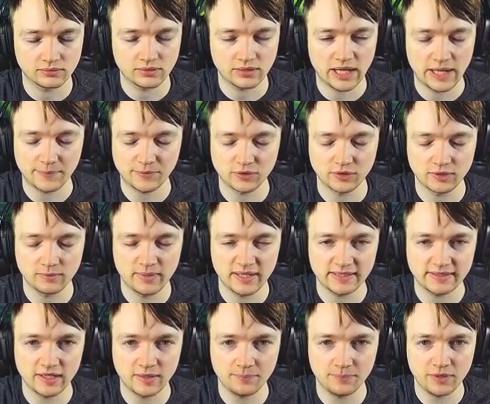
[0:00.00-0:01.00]
Absolutely
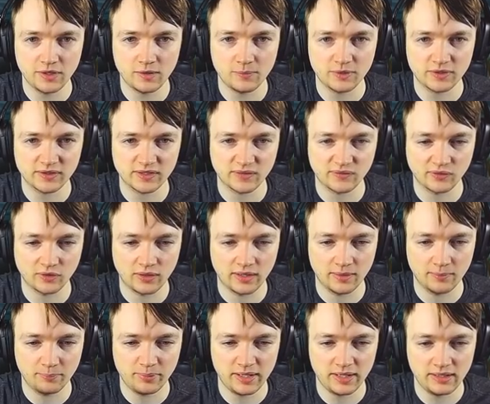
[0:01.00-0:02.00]
messed up there because I forgot I
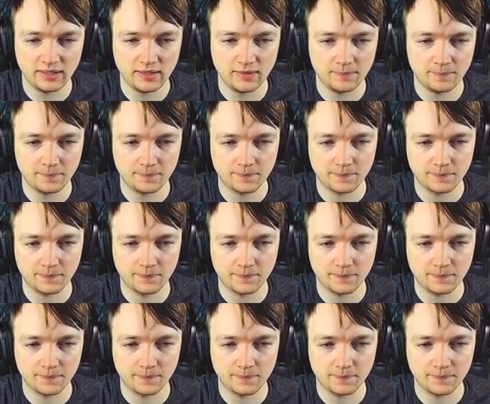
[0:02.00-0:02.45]
had pen nib.